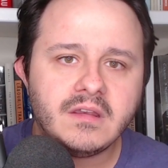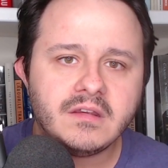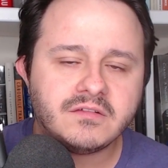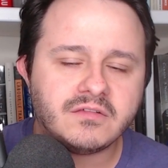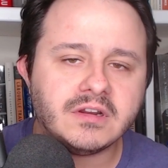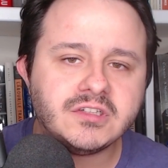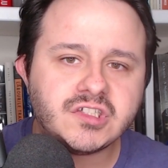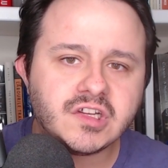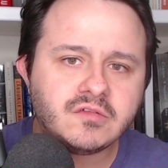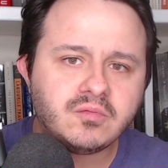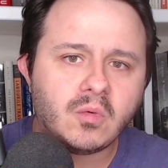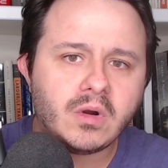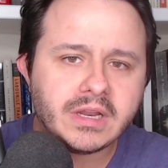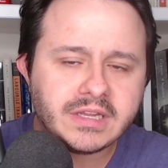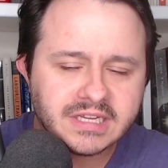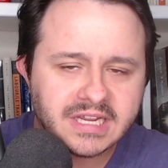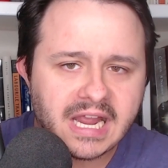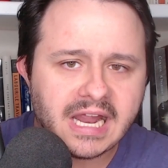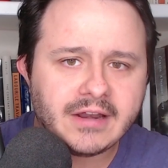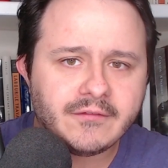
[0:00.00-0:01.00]
So I just
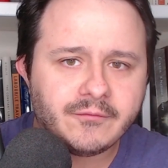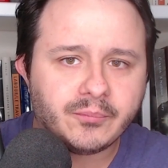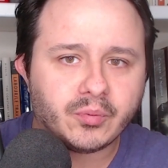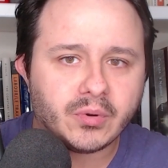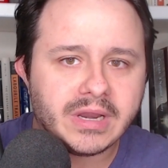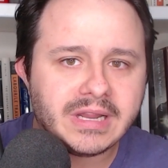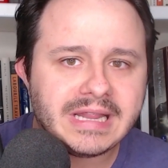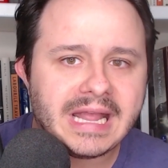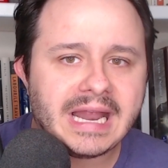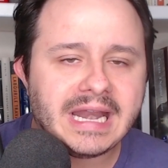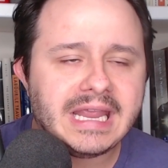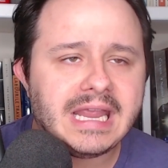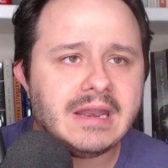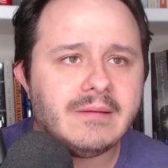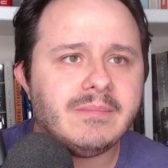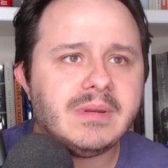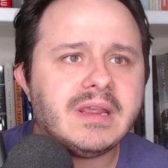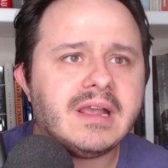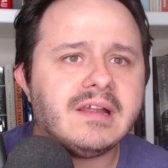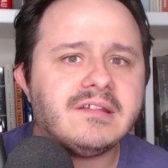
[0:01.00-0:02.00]
wanted to kind of bring that
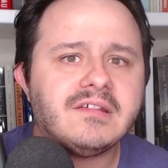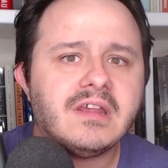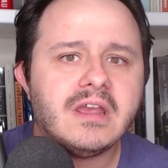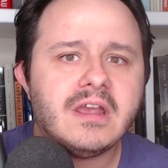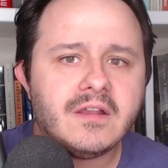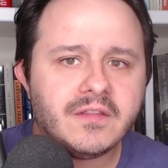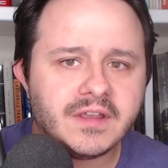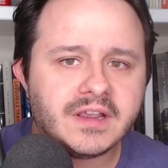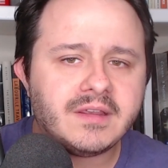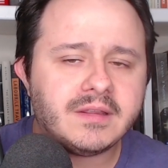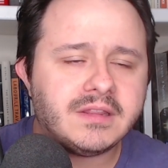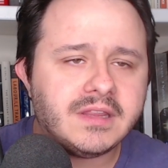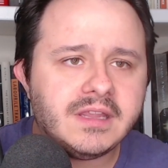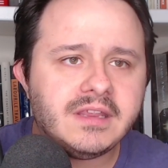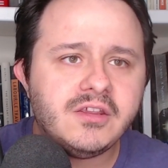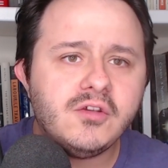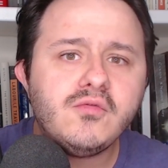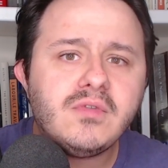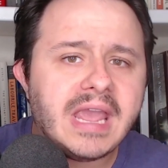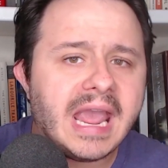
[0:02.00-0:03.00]
in because
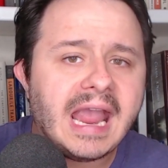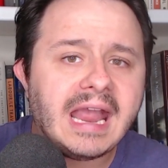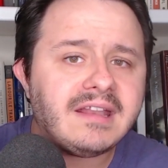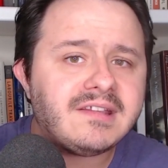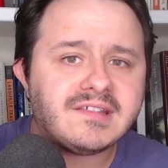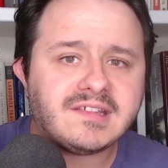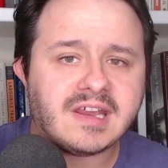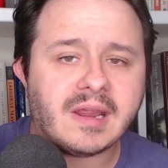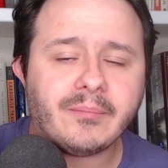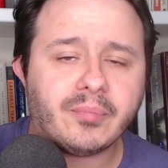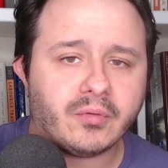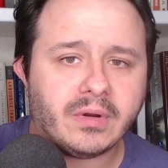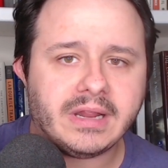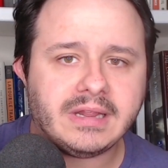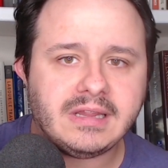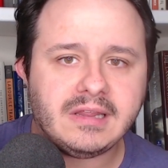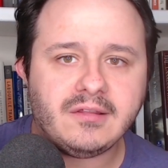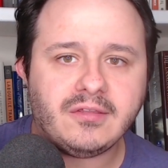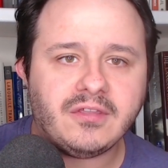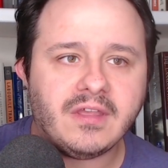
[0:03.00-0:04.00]
you can't
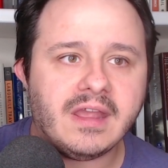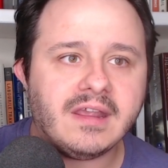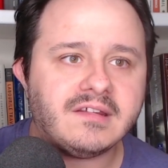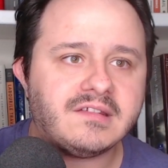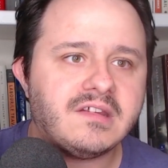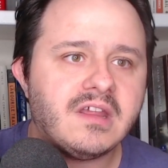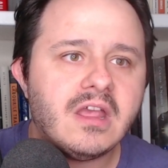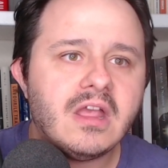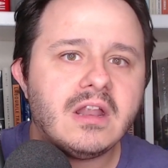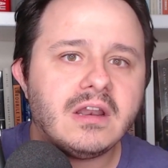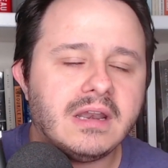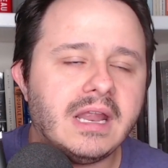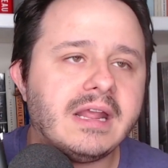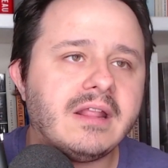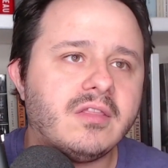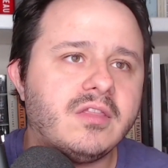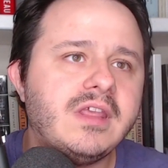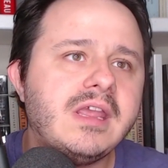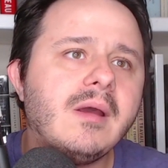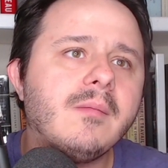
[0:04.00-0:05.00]
separate these things.
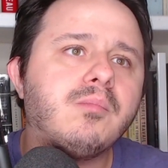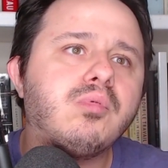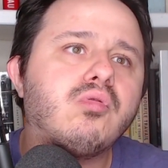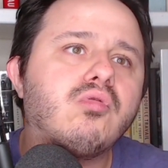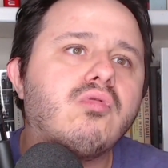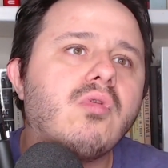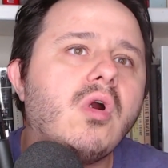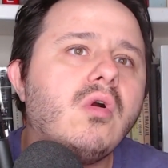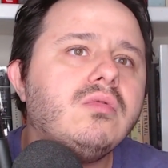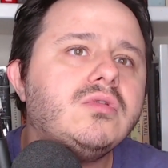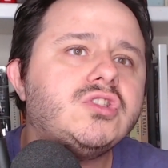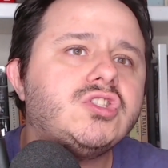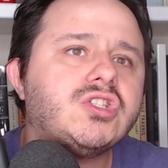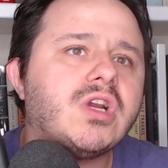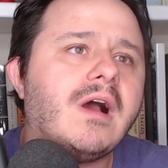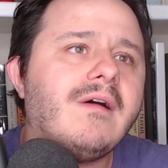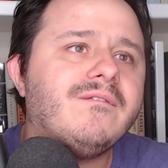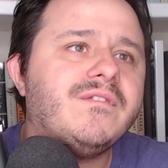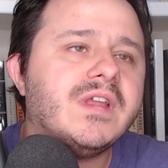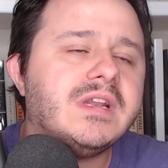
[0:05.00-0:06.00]
Like the approach
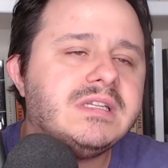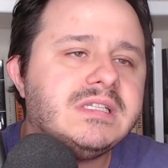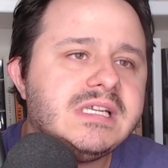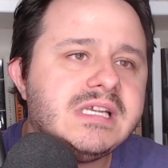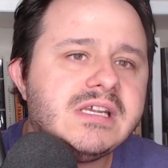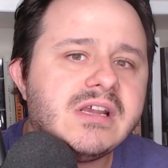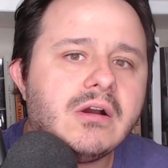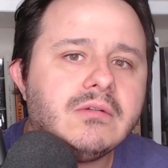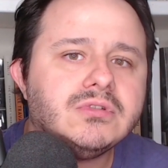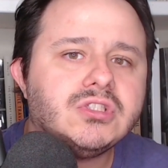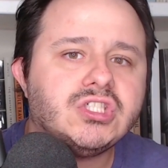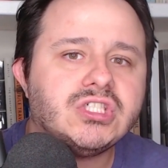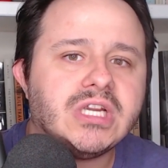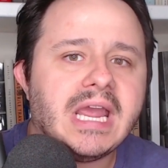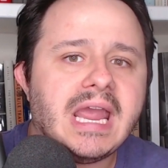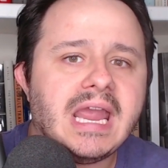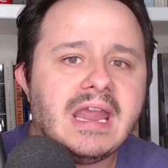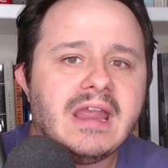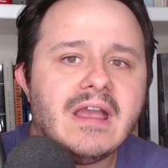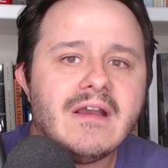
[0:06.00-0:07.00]
of the
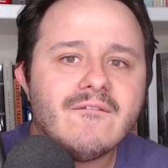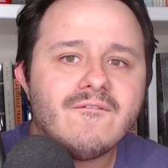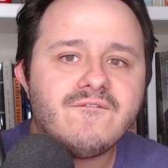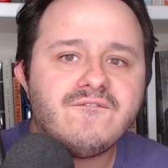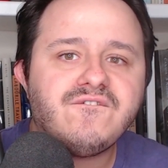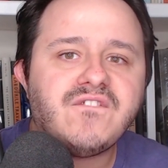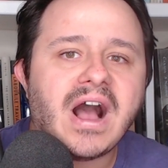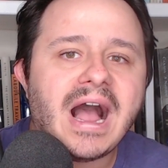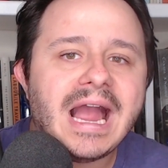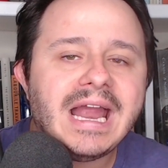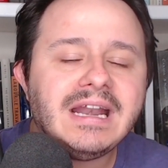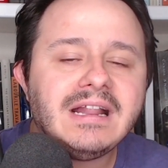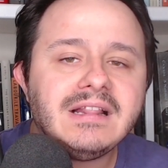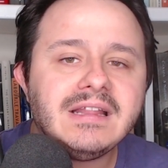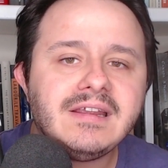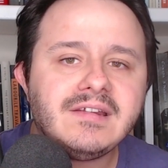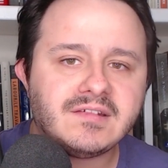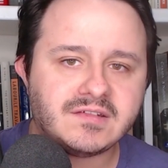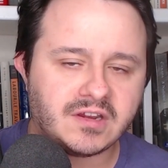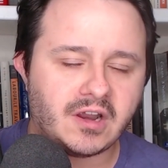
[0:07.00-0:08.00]
DOJ
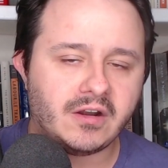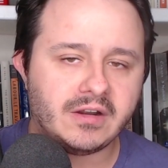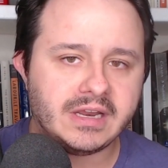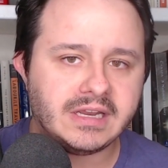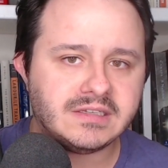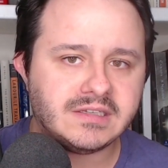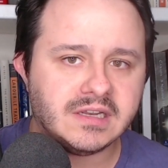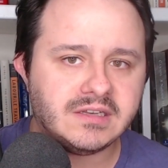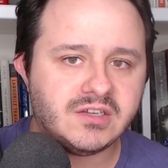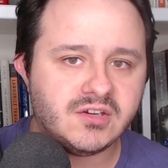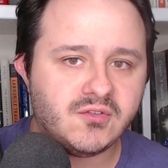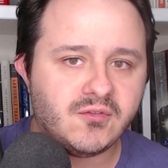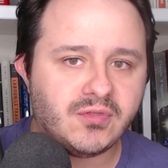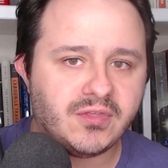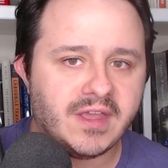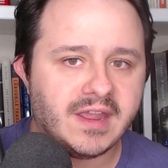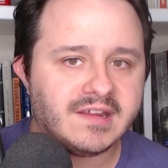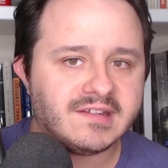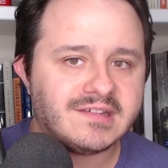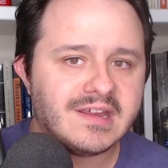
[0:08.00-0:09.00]
finally starting to do
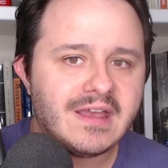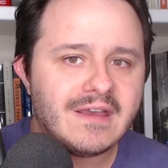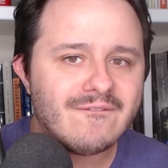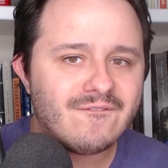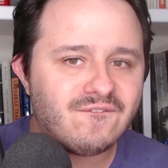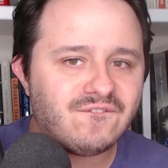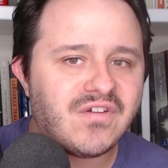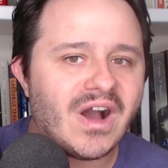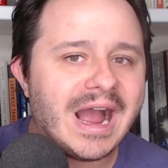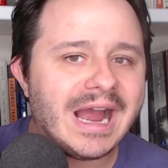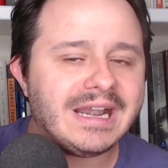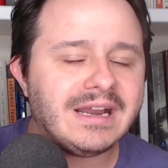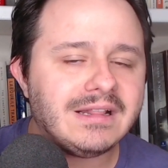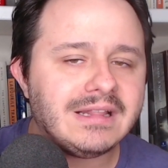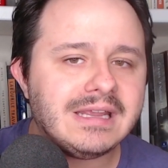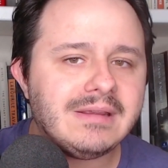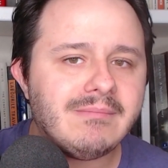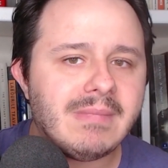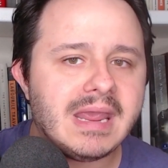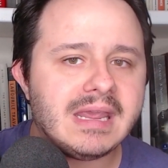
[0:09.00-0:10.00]
things,
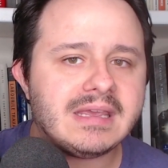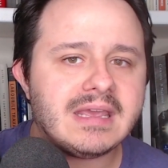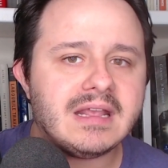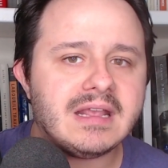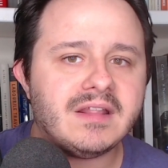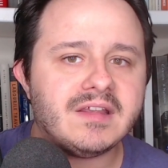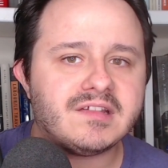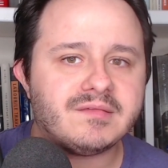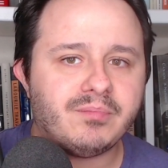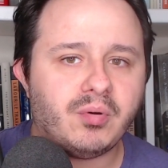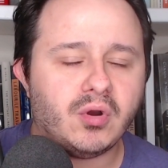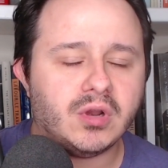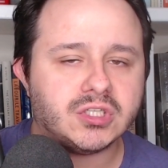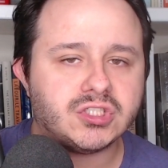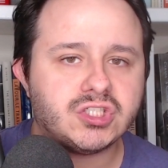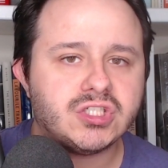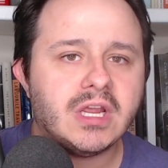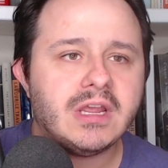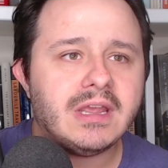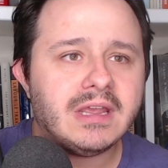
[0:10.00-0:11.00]
finally making this push,